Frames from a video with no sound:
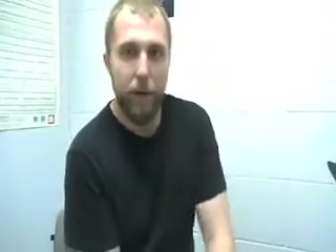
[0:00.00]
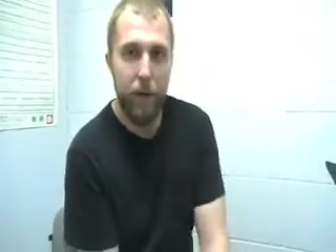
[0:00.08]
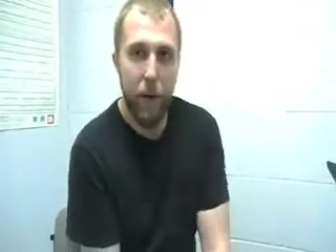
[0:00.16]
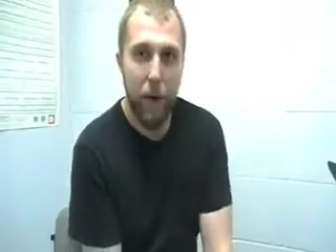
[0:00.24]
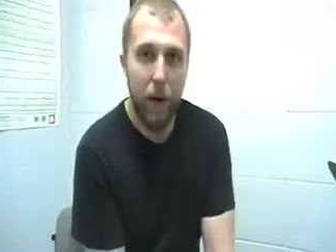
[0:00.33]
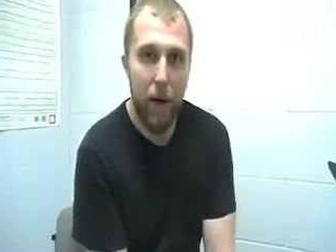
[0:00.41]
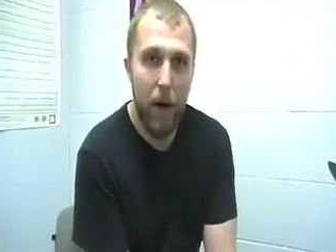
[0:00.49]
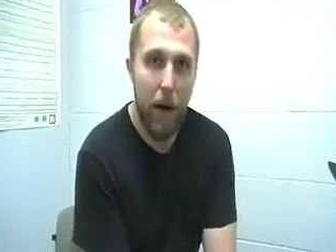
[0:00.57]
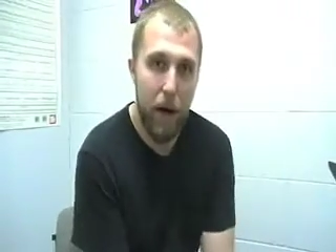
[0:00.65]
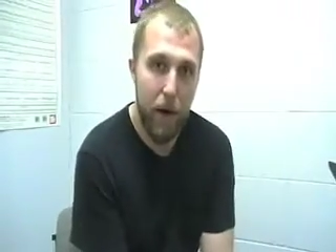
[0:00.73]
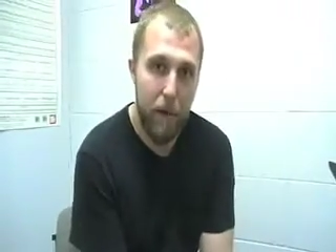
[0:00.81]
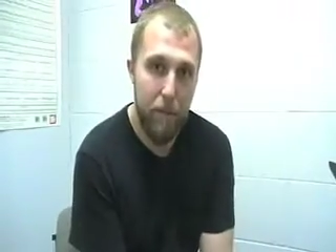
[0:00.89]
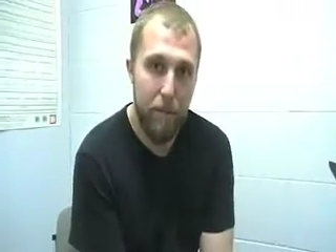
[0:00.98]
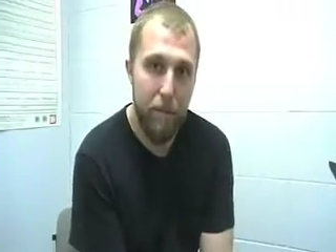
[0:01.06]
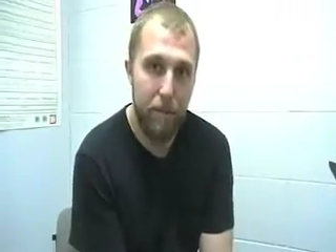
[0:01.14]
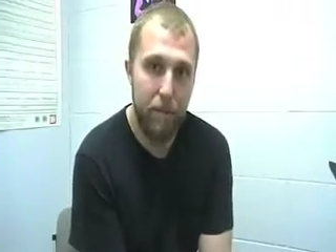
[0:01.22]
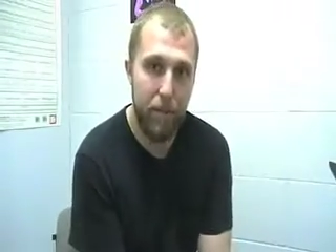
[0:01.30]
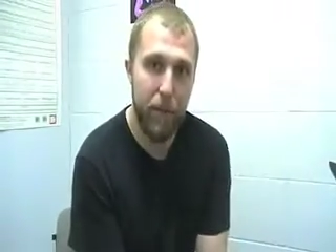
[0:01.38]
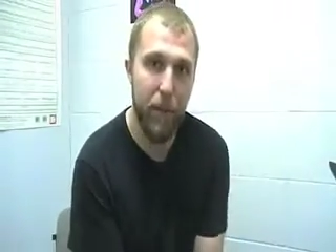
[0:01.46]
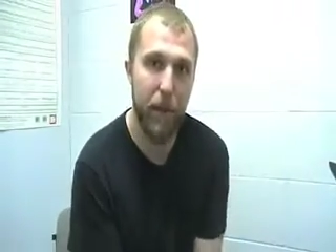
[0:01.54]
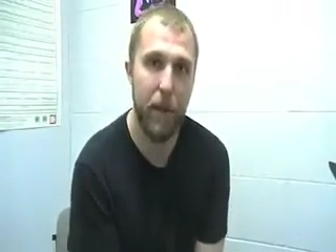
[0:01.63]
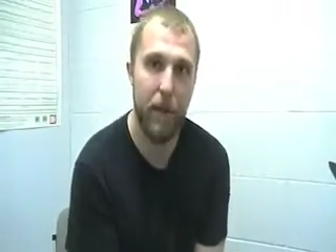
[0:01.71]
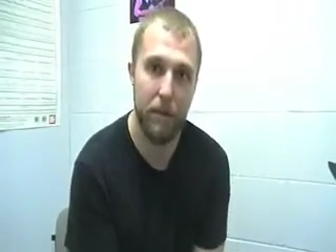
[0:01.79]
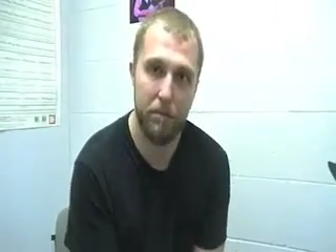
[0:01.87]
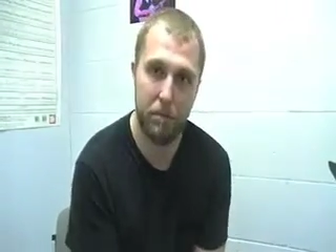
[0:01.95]
So,
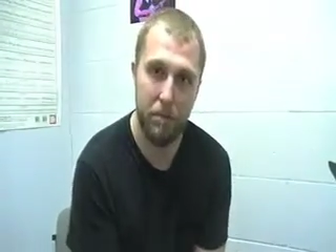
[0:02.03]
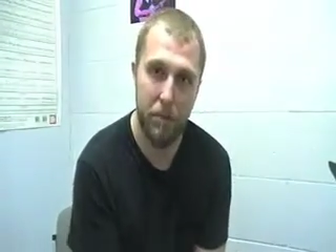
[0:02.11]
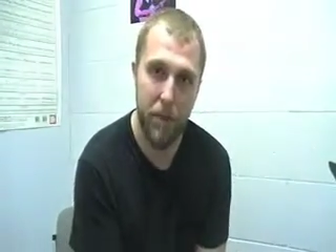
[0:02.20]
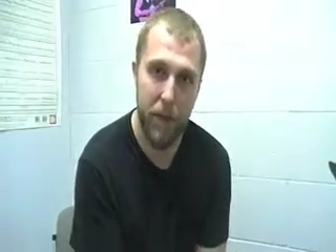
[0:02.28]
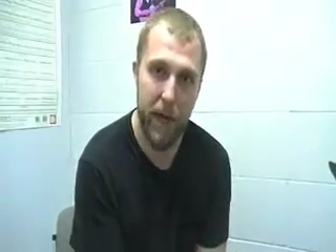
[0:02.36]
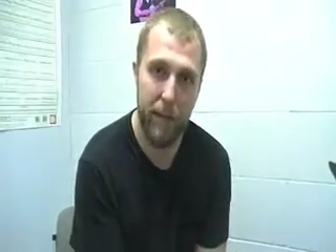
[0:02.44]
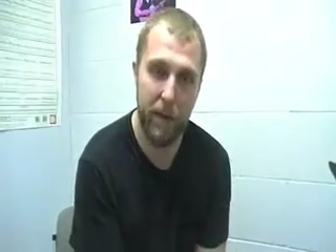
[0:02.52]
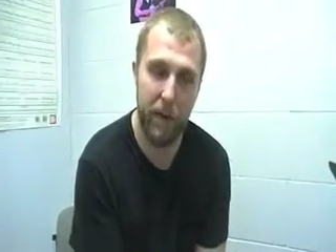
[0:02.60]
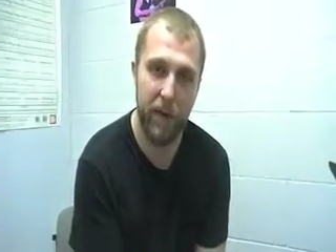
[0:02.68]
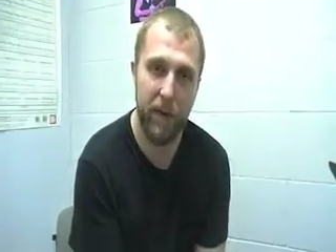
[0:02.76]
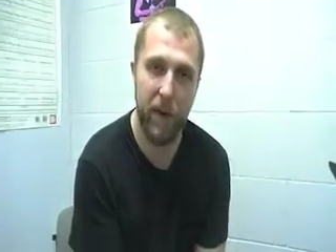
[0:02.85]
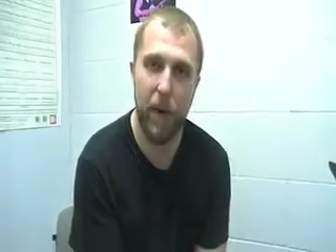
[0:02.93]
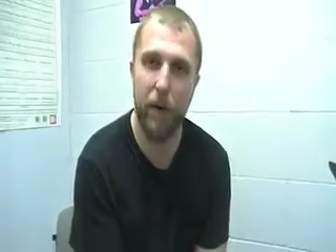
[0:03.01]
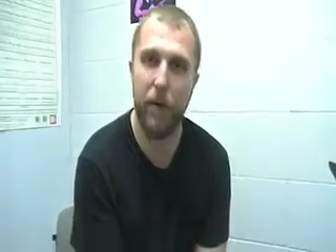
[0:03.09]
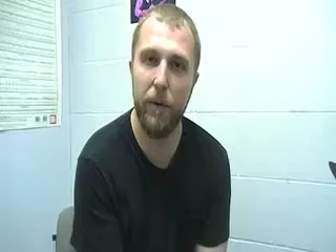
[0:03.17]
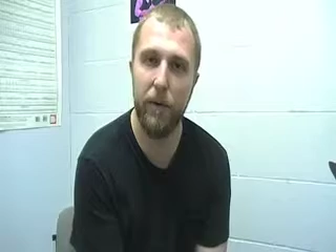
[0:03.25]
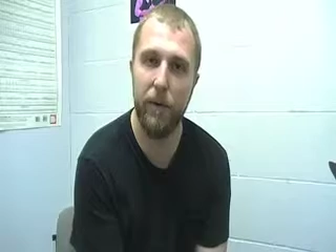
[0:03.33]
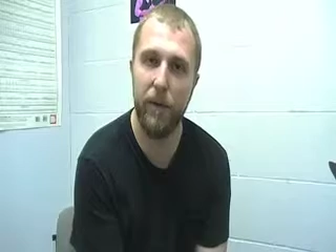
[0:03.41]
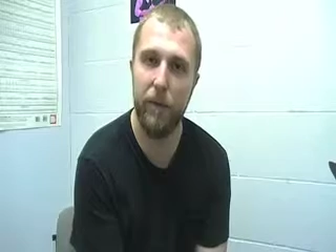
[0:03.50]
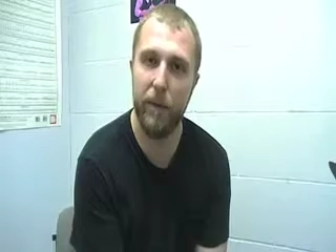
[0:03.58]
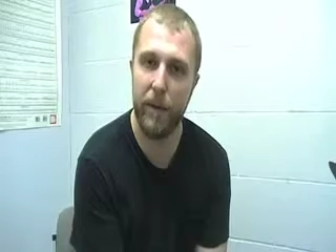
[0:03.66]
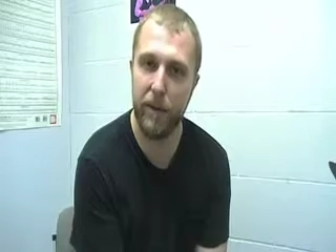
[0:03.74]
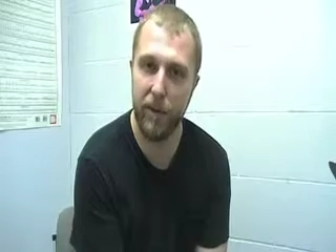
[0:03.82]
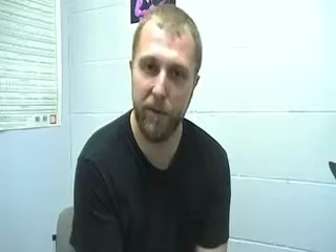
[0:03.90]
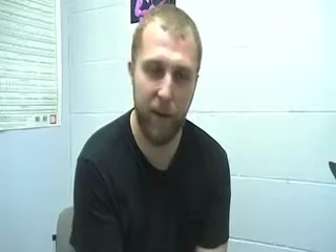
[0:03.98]
neighboring tones,
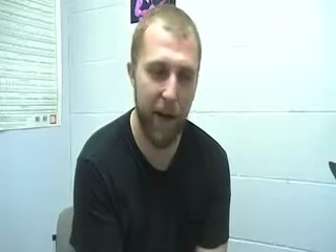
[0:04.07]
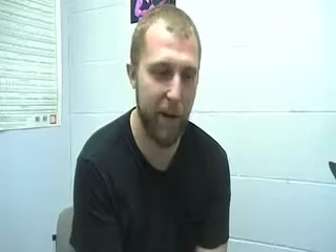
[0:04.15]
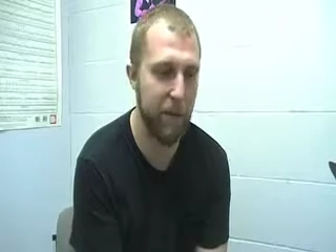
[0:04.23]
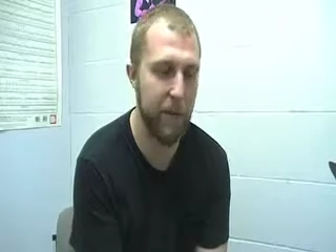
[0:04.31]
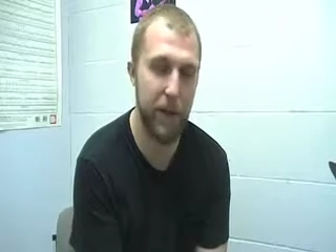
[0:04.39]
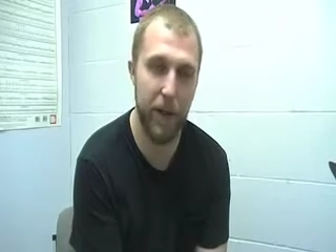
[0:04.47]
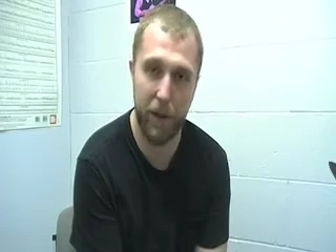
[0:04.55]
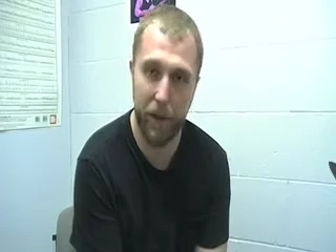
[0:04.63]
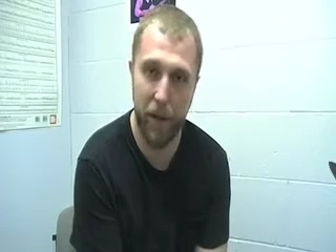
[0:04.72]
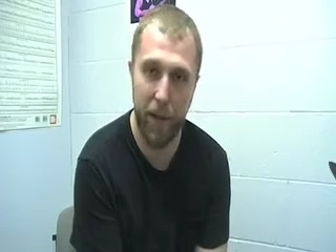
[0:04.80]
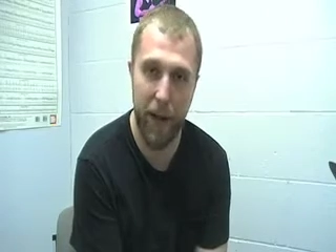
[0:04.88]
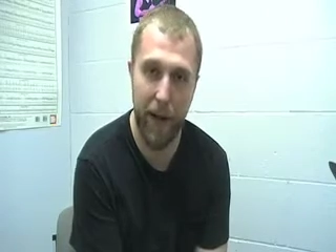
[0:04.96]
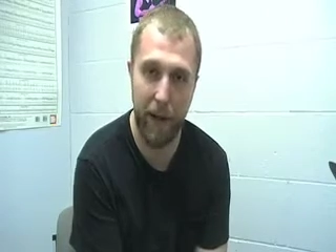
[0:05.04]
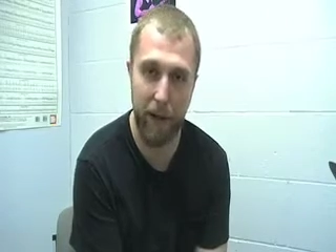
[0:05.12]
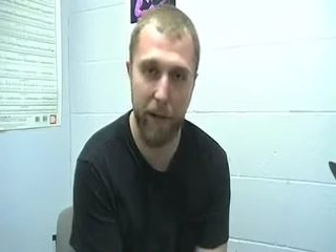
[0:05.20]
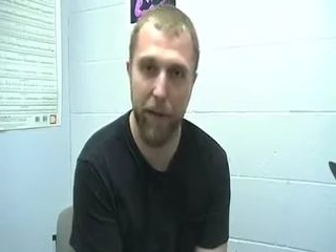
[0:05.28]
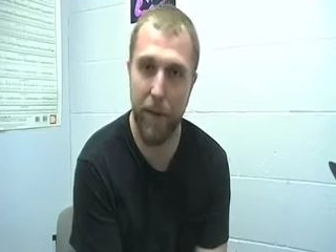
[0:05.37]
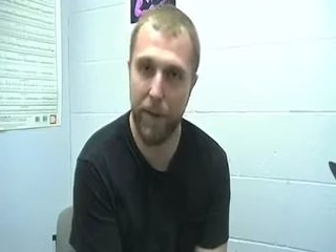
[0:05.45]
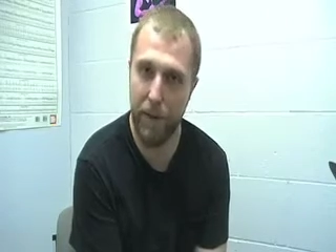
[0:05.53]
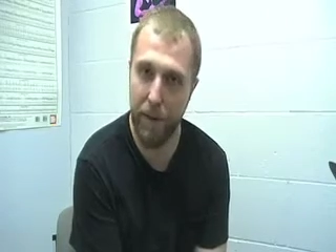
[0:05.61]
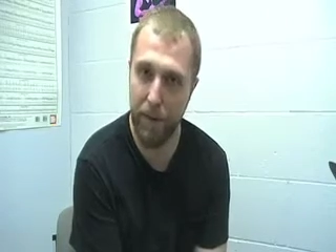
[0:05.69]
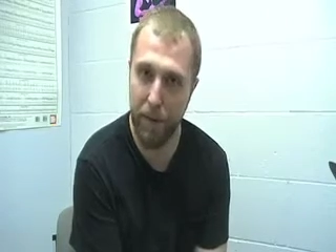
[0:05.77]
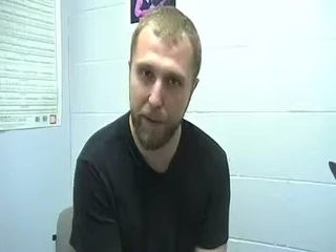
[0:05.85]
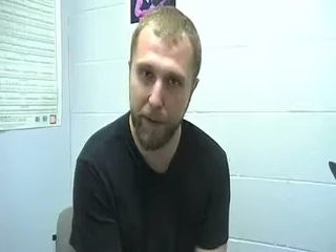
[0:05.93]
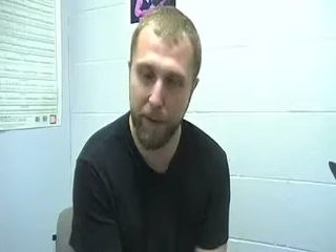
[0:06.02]
you're just sandwiching a chromatic note in
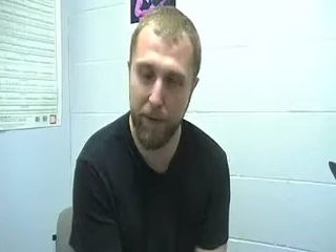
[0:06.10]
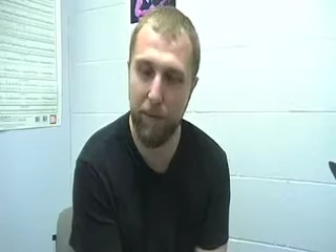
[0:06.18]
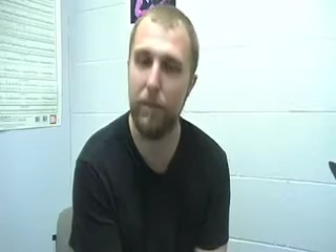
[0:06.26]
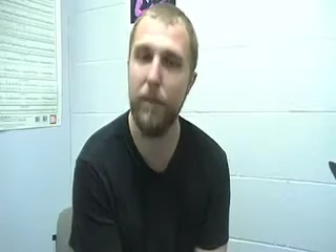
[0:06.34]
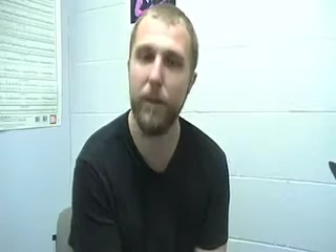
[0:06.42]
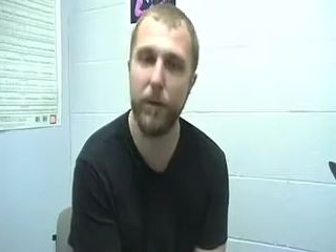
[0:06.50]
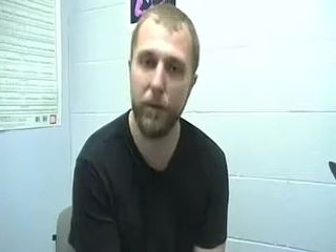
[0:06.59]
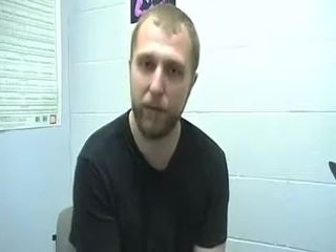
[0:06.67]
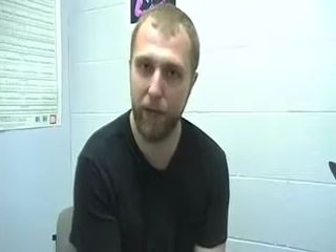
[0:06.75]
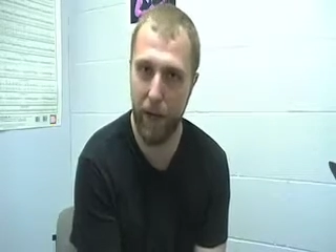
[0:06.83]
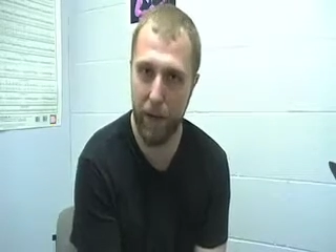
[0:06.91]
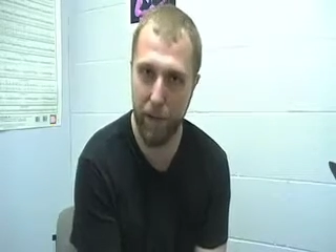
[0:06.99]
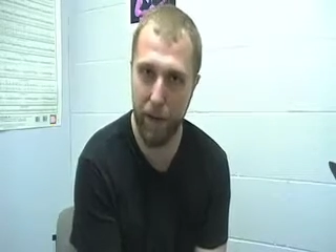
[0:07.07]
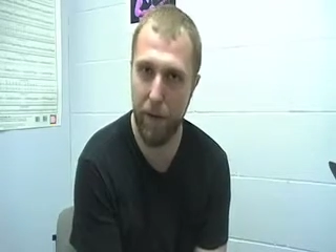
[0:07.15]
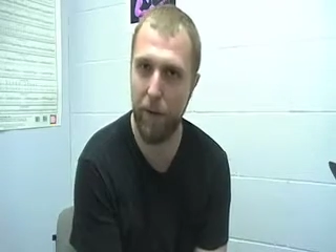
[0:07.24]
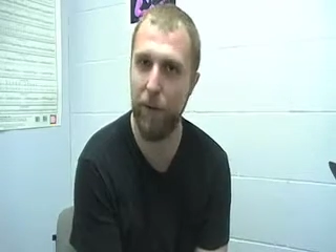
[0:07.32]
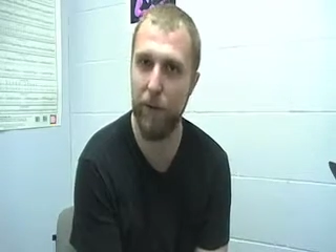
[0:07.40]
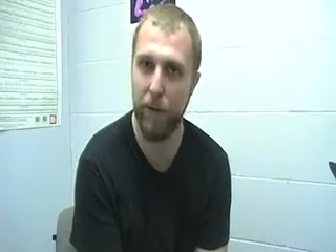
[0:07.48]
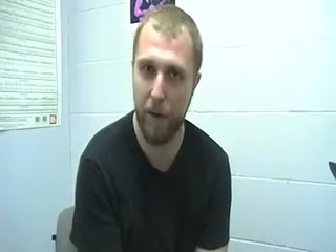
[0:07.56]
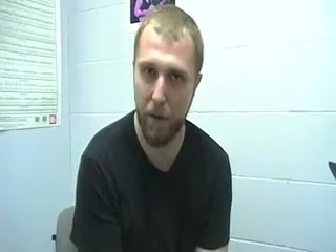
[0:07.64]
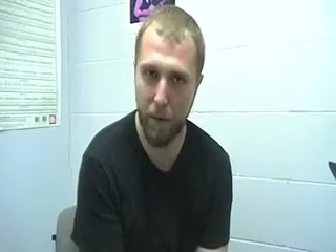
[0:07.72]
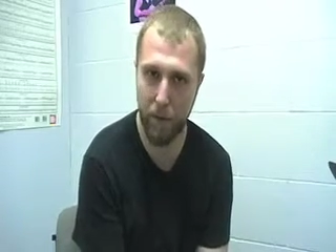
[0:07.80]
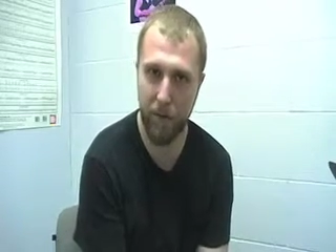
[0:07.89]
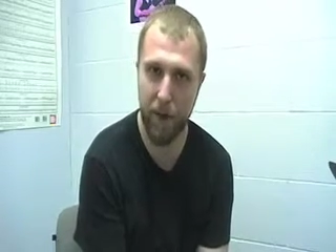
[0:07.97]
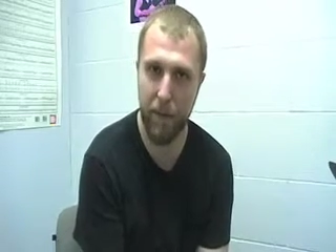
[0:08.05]
between 2 scale notes, a
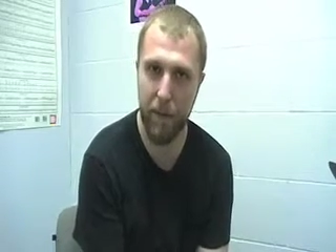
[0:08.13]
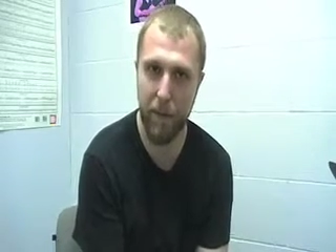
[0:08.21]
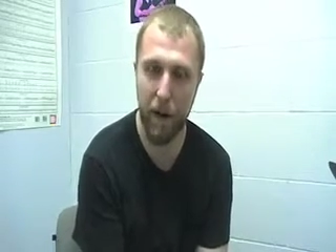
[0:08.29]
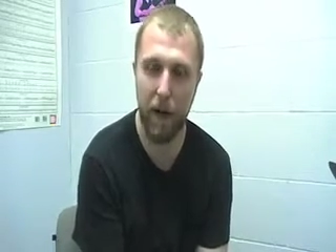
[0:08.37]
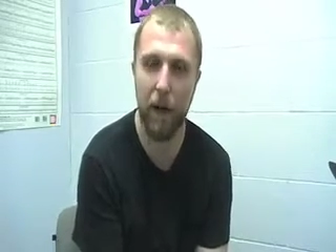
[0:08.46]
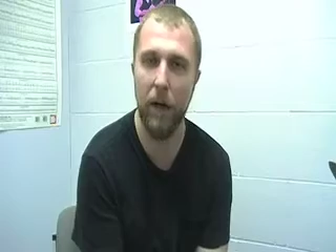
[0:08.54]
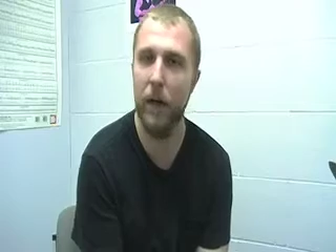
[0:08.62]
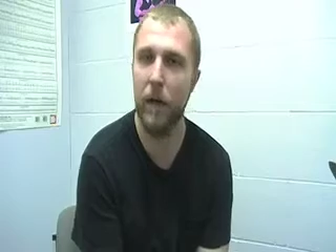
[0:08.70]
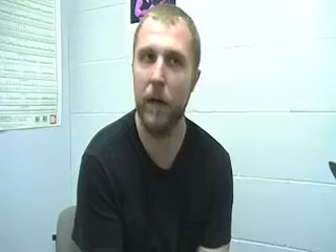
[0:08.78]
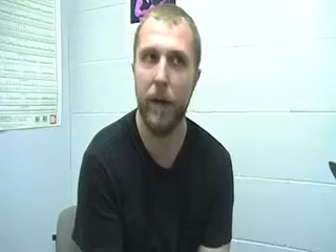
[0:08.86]
whole step apart.